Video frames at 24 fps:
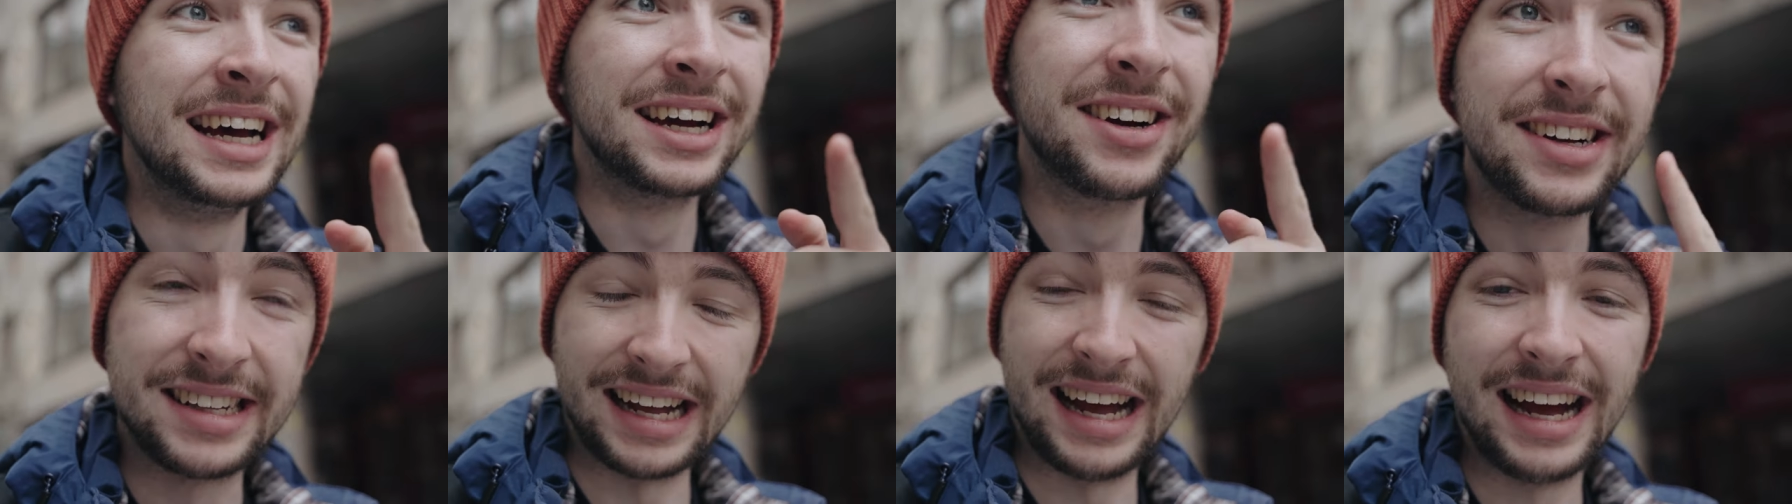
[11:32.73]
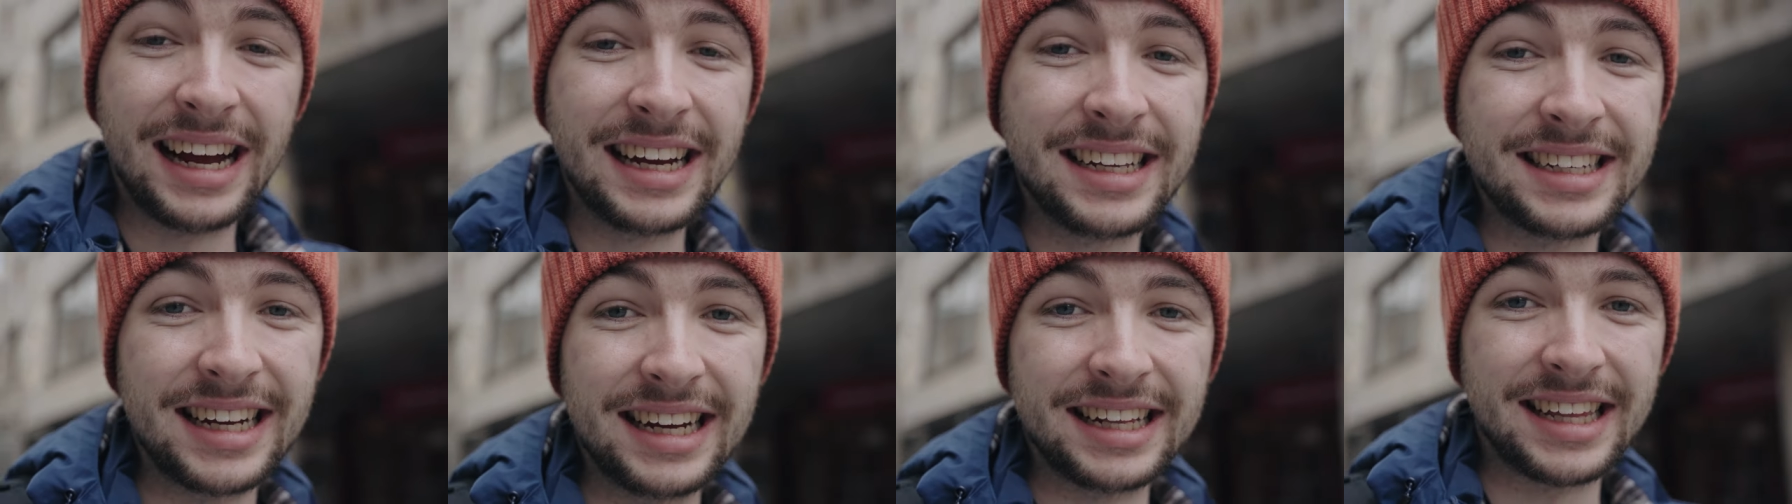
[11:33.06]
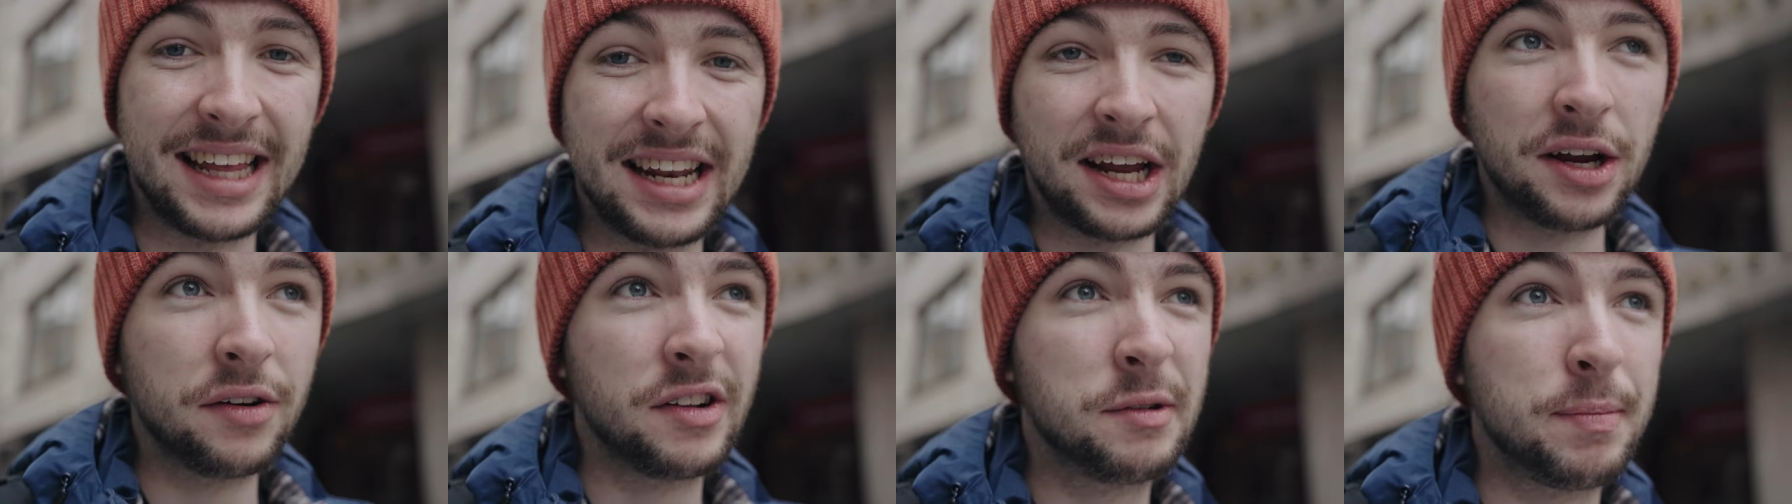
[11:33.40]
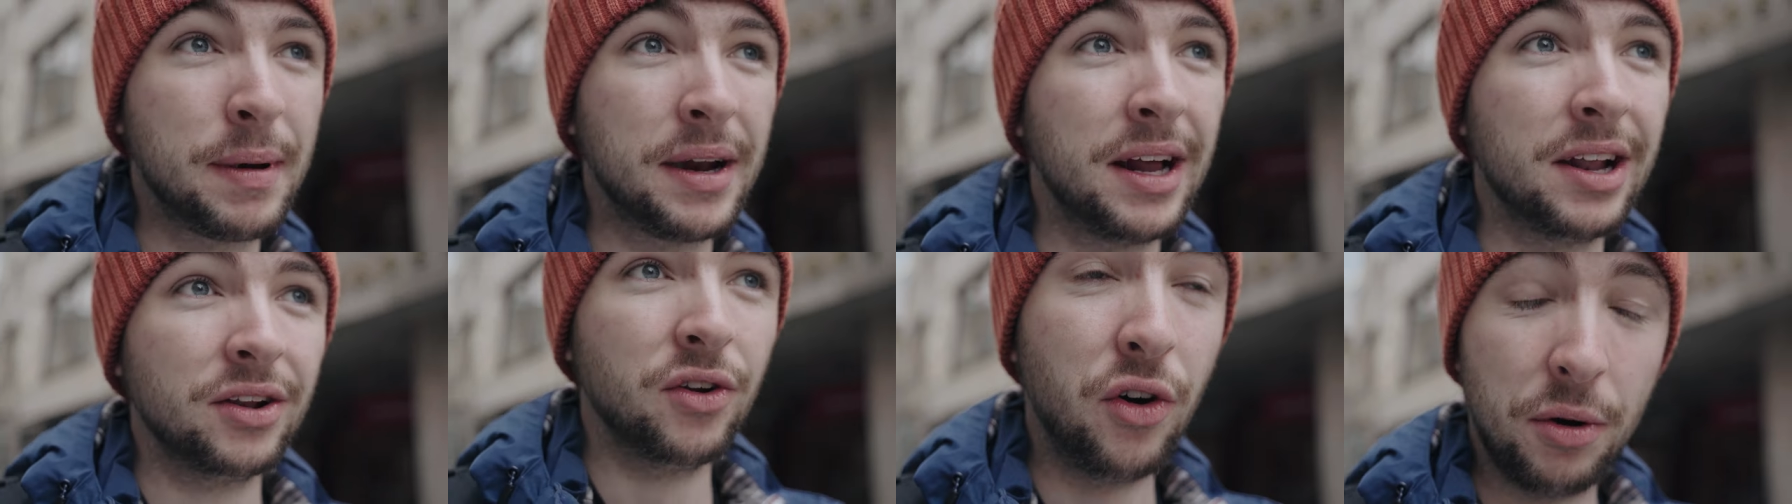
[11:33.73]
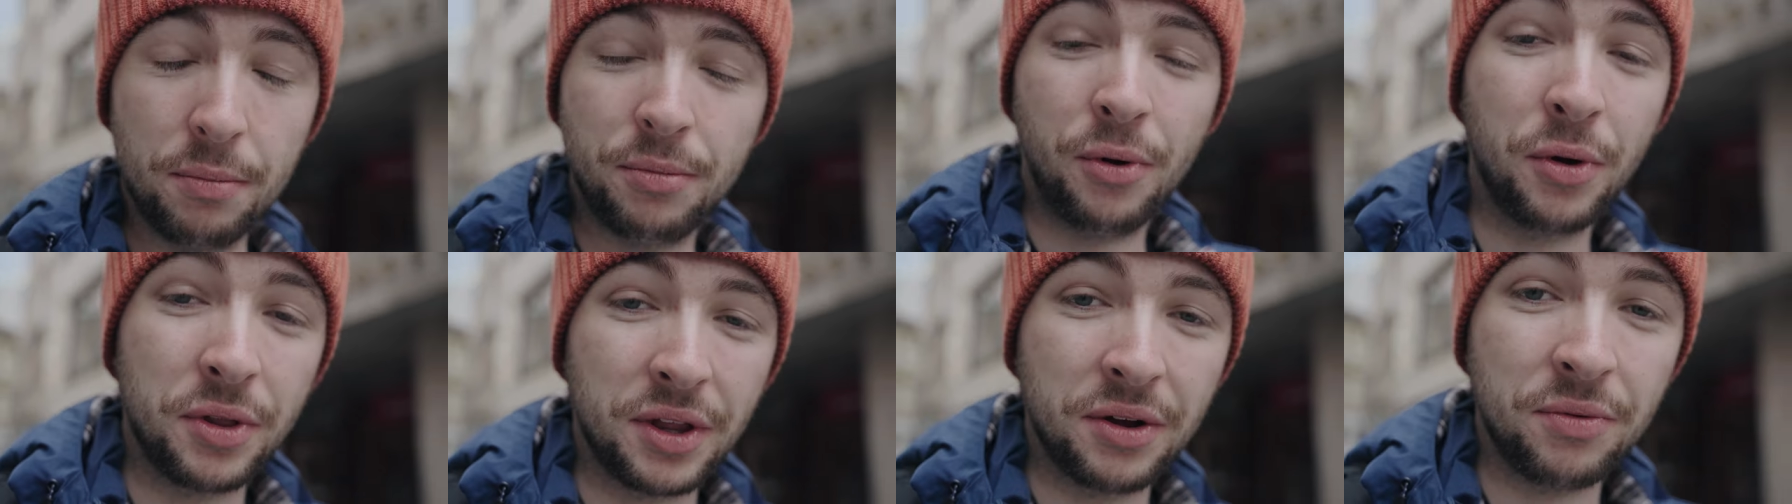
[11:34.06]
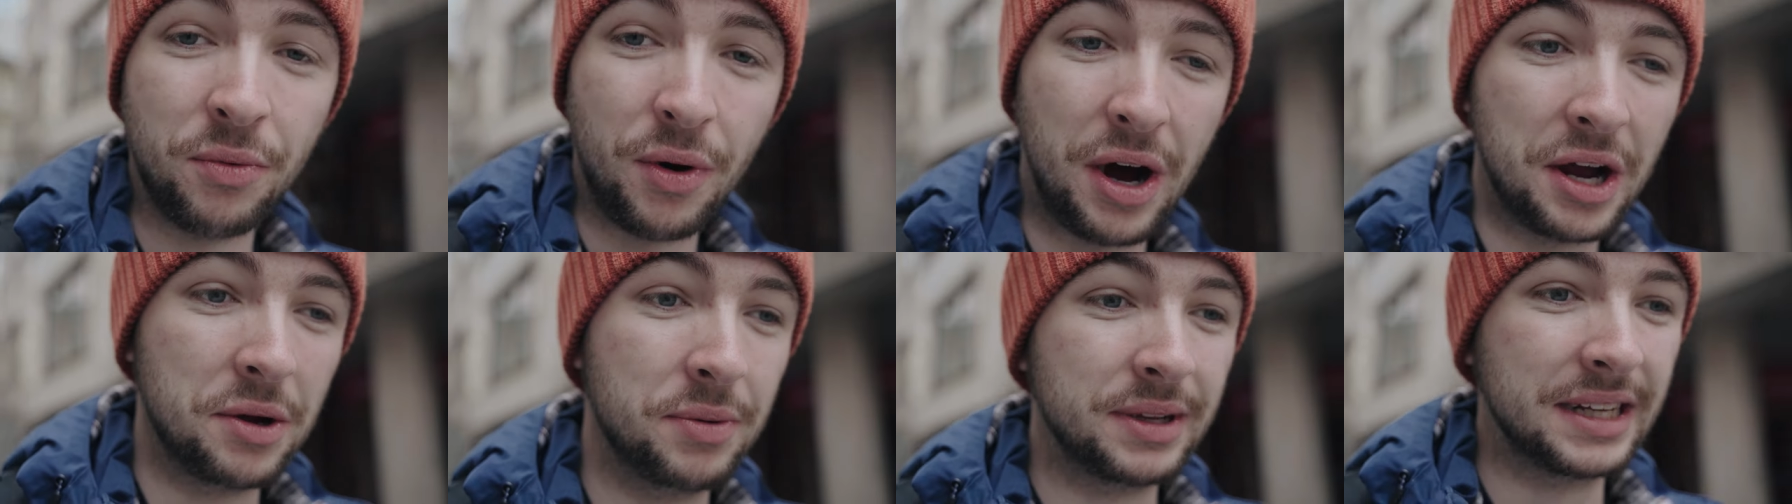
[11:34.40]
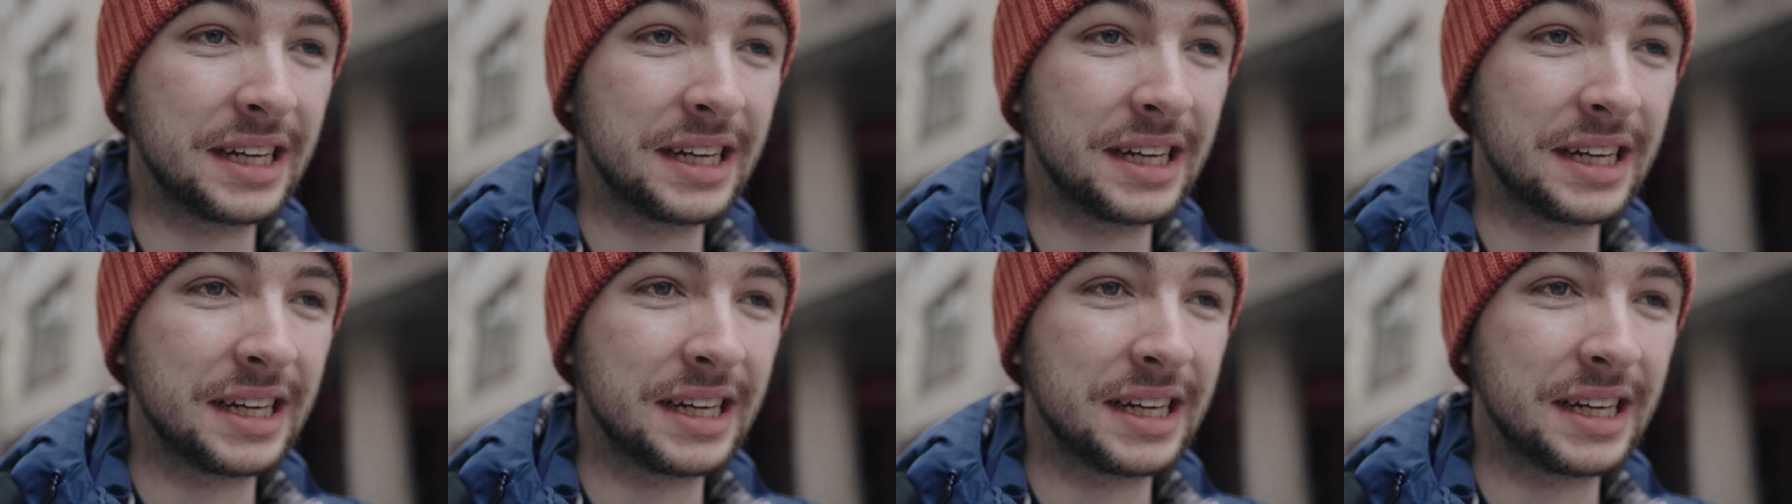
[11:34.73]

because I did and I have spent a lot more than what I